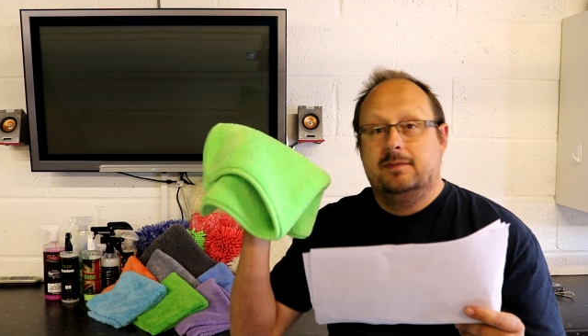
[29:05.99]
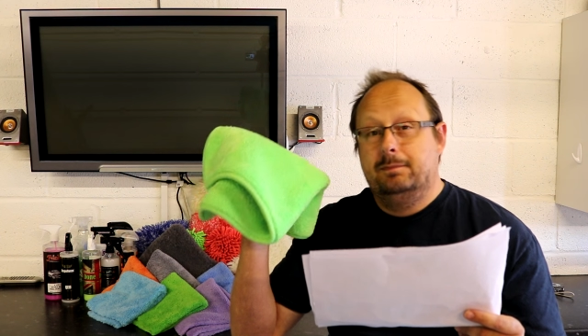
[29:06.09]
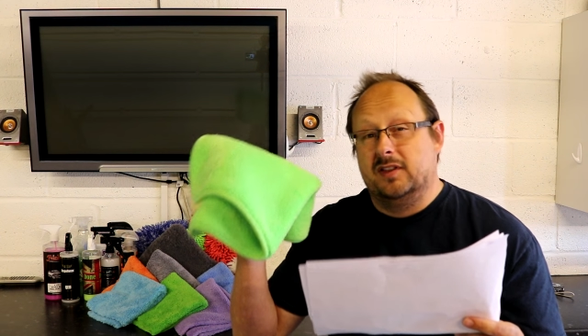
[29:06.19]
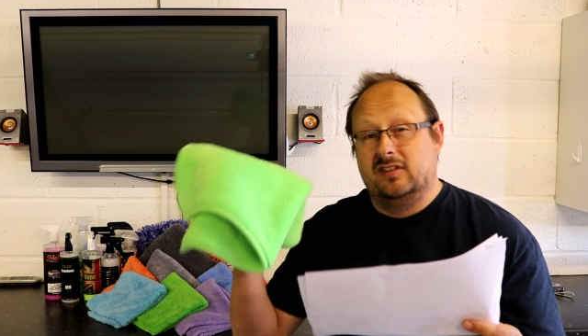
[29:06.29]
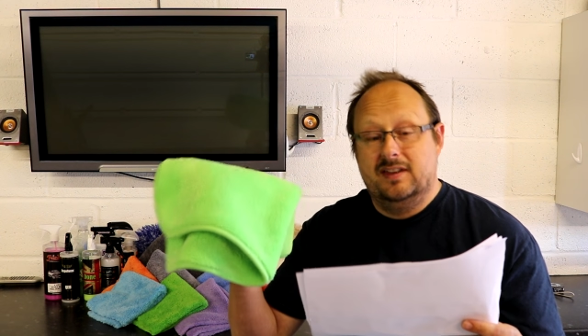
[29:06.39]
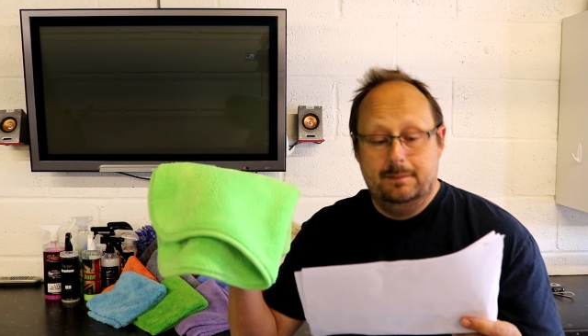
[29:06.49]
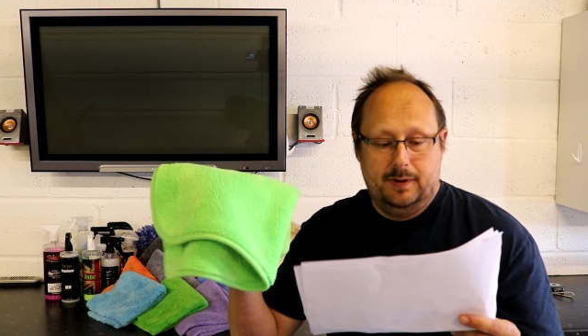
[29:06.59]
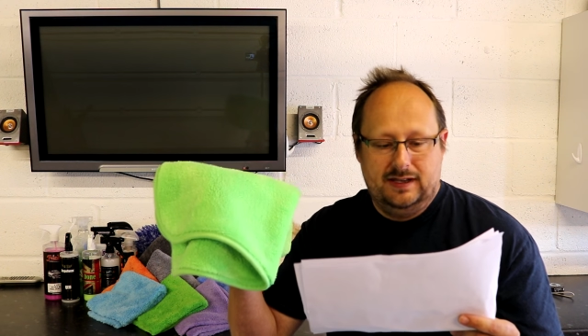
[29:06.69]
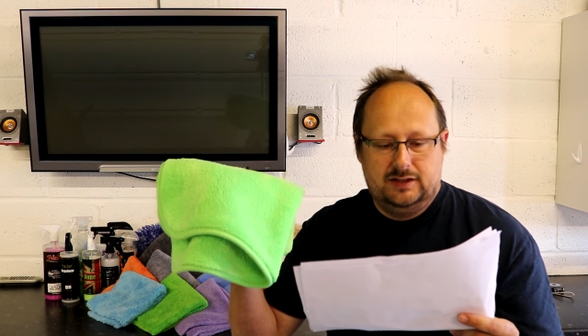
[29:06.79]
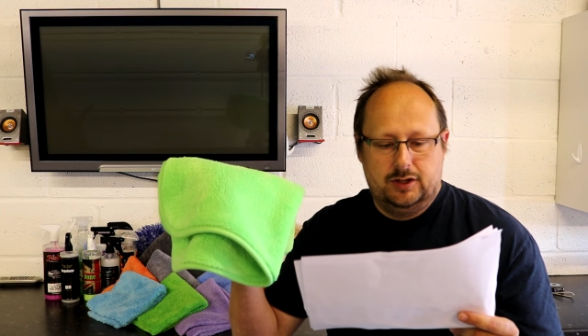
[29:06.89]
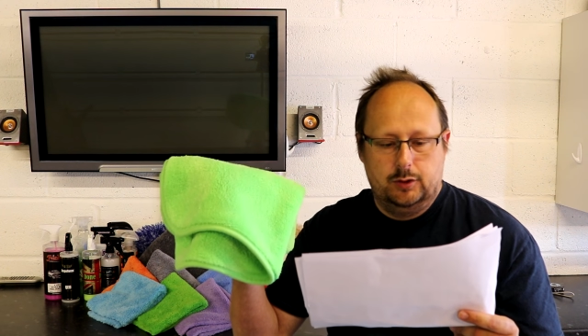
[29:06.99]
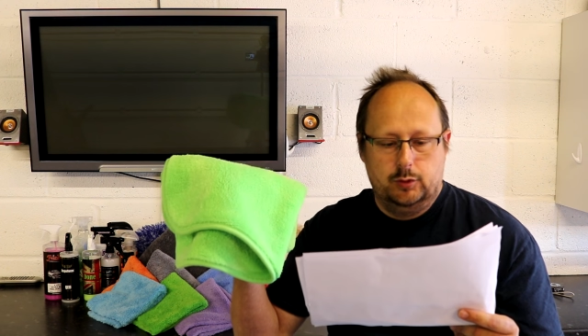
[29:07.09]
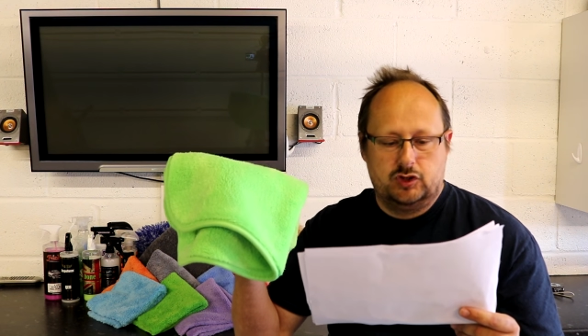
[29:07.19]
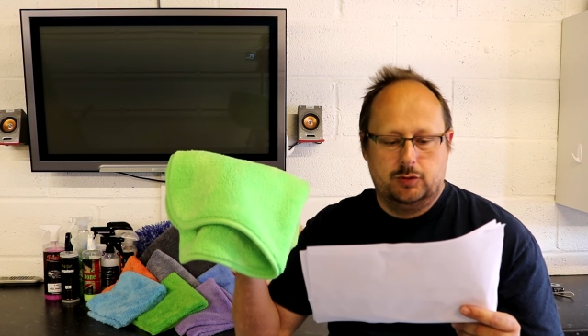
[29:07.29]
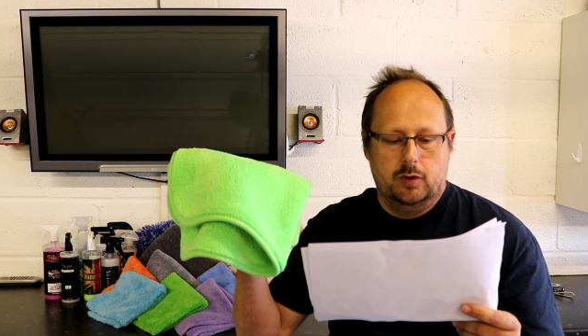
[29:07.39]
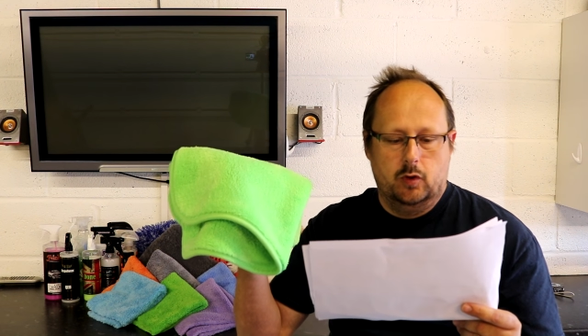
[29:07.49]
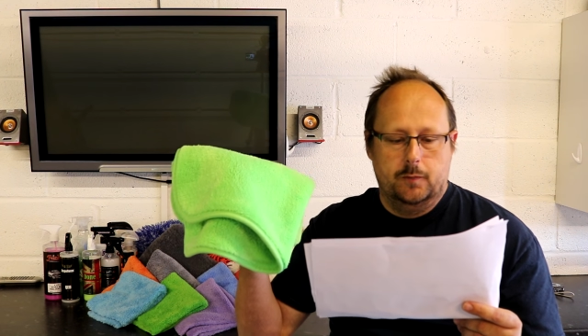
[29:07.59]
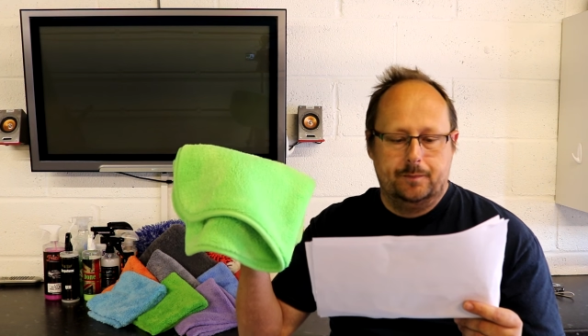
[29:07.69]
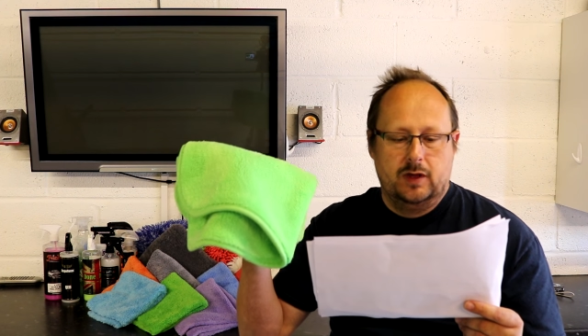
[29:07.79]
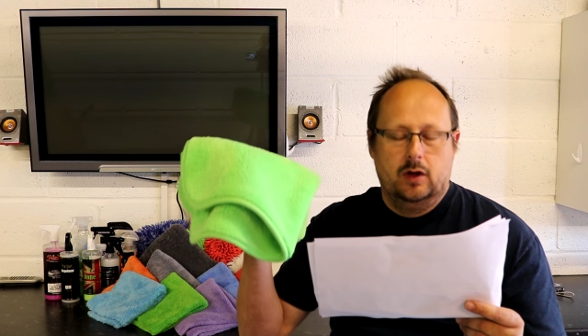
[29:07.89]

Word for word: but simply too small.